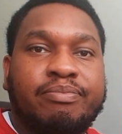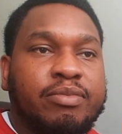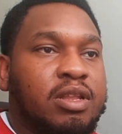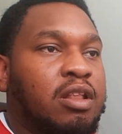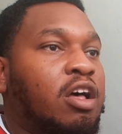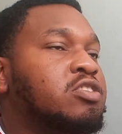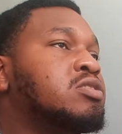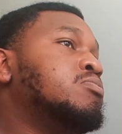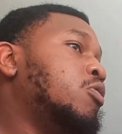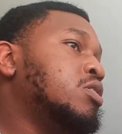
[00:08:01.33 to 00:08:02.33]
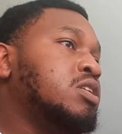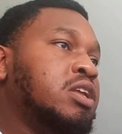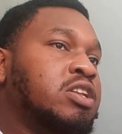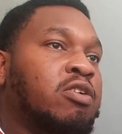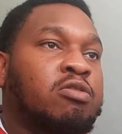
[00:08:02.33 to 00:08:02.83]
last one
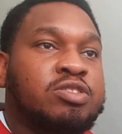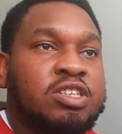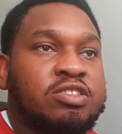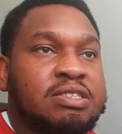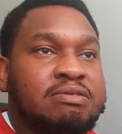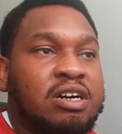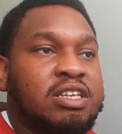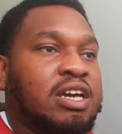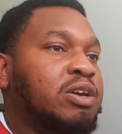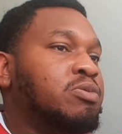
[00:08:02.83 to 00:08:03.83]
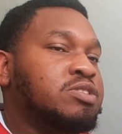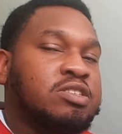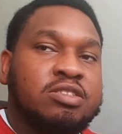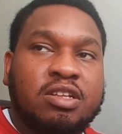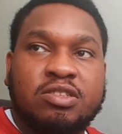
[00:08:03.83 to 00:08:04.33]
in the whole season about, yeah, he wants his
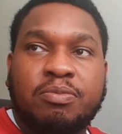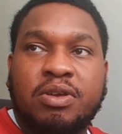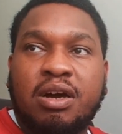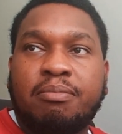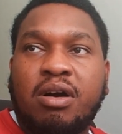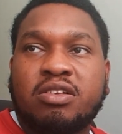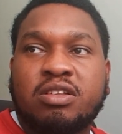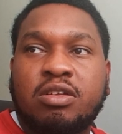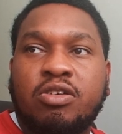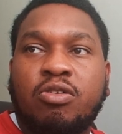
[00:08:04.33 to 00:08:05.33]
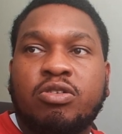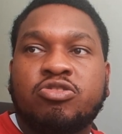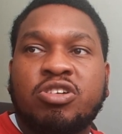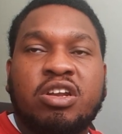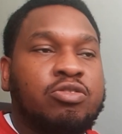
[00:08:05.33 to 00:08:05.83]
son to be at Barcelona, or
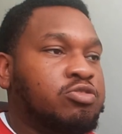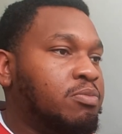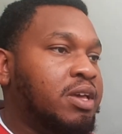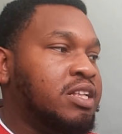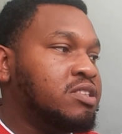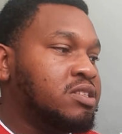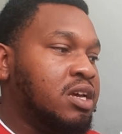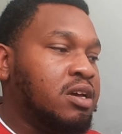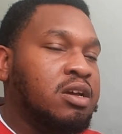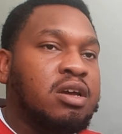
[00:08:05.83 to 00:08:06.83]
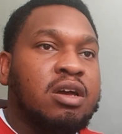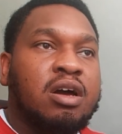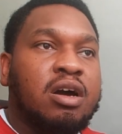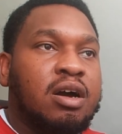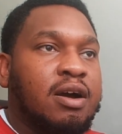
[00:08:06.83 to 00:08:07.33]
trying to do some hints there.
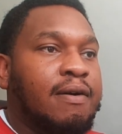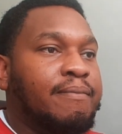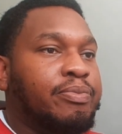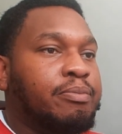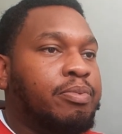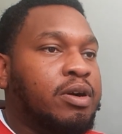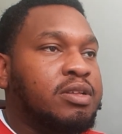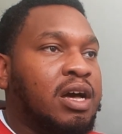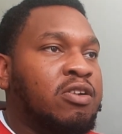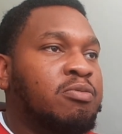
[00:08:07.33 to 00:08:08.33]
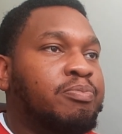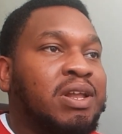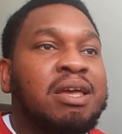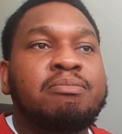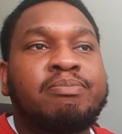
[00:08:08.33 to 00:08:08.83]
But I don't
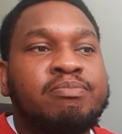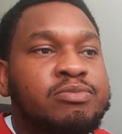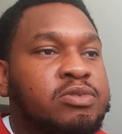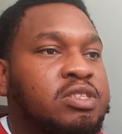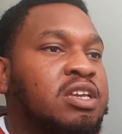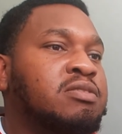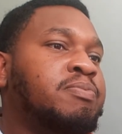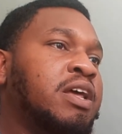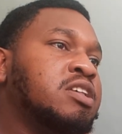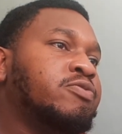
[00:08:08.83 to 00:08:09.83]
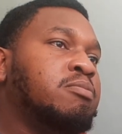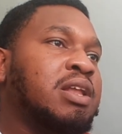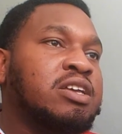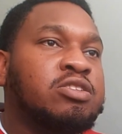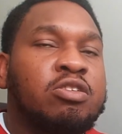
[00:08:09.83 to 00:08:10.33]
blame these players from,
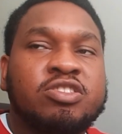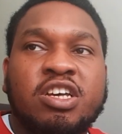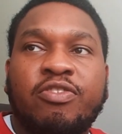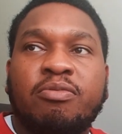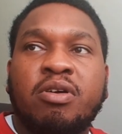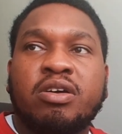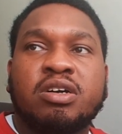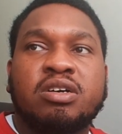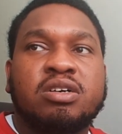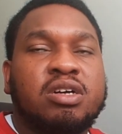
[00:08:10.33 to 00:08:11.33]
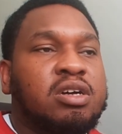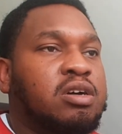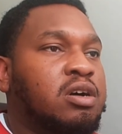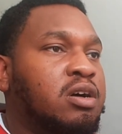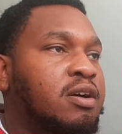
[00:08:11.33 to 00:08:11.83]
like, you know, South America,
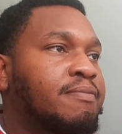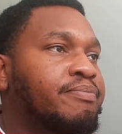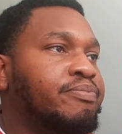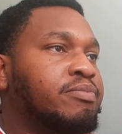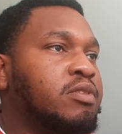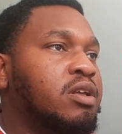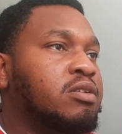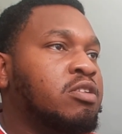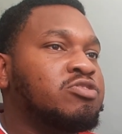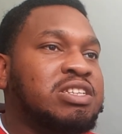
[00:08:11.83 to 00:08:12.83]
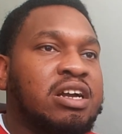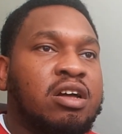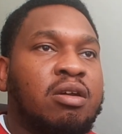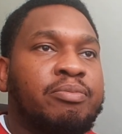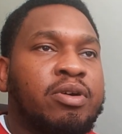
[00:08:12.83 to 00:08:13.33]
countries like
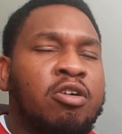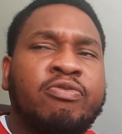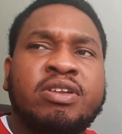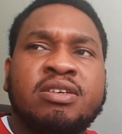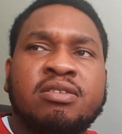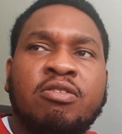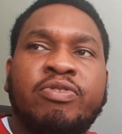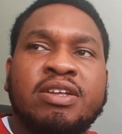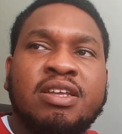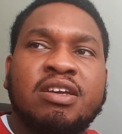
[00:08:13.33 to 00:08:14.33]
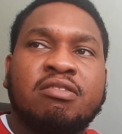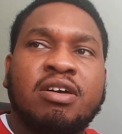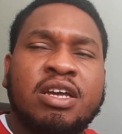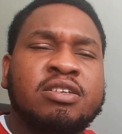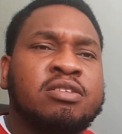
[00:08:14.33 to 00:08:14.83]
Colombia. Hopefully I said it correct.
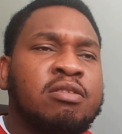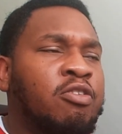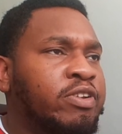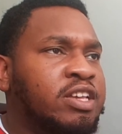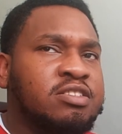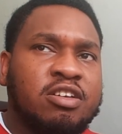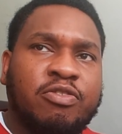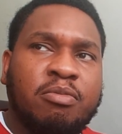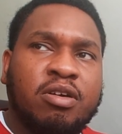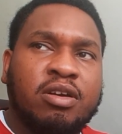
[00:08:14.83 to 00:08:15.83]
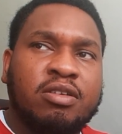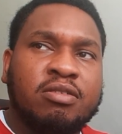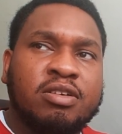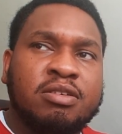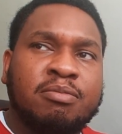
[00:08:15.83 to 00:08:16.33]
Hopefully he's in South America, you know,
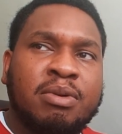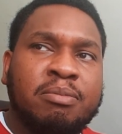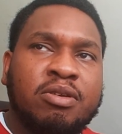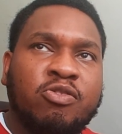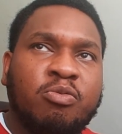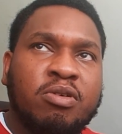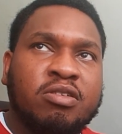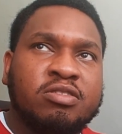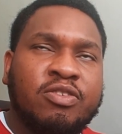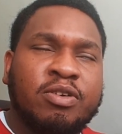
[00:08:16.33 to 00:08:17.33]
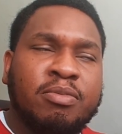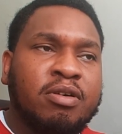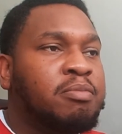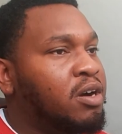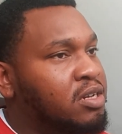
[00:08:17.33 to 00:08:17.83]
because it might be North America or South America.
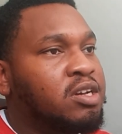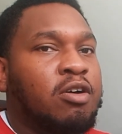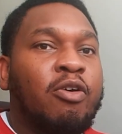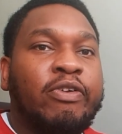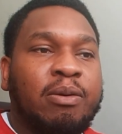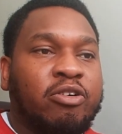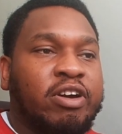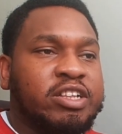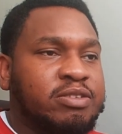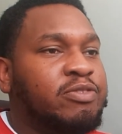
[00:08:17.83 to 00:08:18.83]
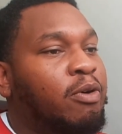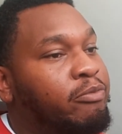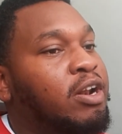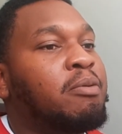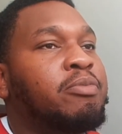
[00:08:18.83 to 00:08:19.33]
But hopefully I'm correct. He's from
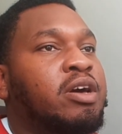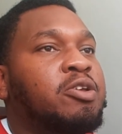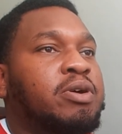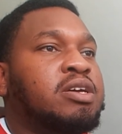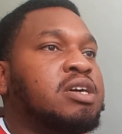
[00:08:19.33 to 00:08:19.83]
Colombia anyway,